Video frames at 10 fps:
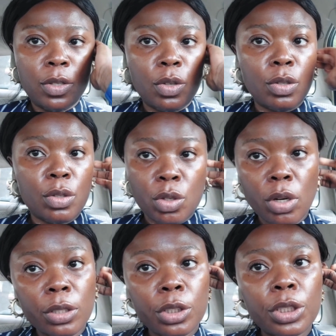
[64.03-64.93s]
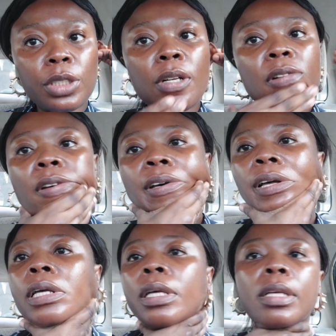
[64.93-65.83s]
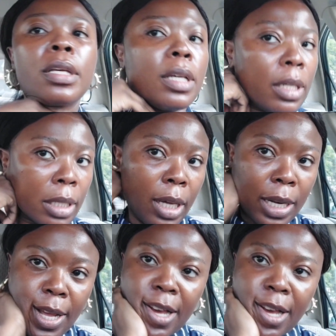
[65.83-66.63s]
to the touch, and